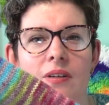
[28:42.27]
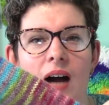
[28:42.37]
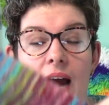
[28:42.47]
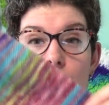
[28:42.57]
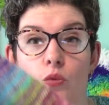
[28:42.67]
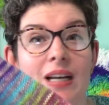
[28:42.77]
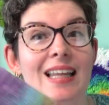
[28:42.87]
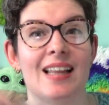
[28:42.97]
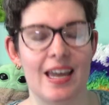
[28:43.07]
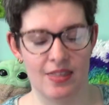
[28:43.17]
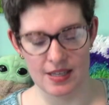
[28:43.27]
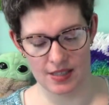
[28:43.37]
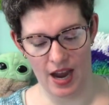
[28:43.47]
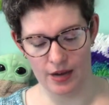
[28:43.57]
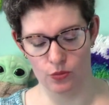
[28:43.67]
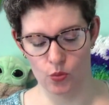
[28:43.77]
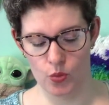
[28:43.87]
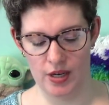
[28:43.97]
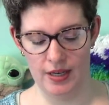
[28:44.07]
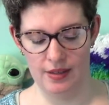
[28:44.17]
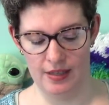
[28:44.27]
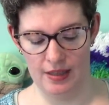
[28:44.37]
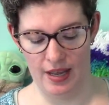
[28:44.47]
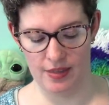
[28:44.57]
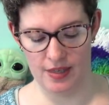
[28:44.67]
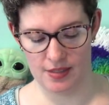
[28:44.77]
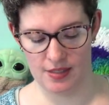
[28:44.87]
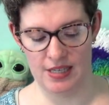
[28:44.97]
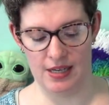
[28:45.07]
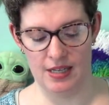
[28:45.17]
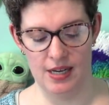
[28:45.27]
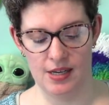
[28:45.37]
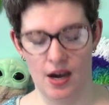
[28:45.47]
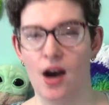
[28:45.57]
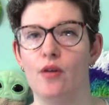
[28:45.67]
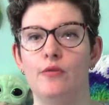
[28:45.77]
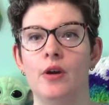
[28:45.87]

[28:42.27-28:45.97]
I really like this. I really like this technique of